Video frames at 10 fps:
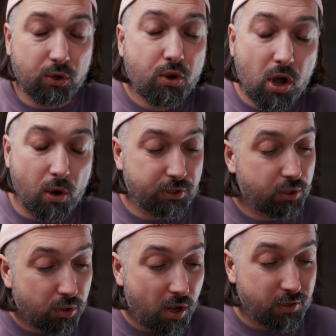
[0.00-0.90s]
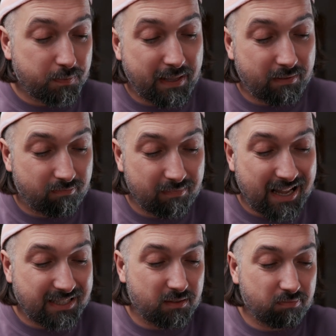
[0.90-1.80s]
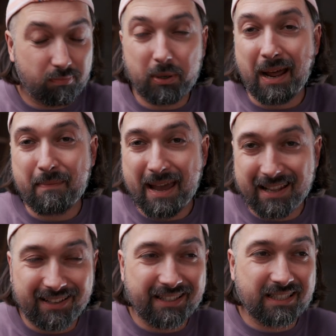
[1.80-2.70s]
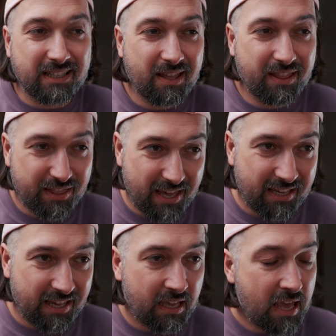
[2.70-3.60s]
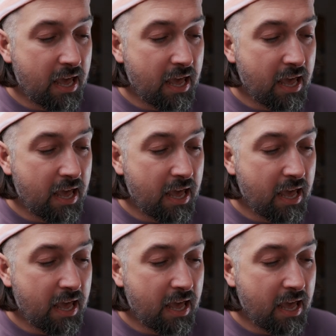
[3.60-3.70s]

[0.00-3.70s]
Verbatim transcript: Who knows, but that's what I'm at least thinking.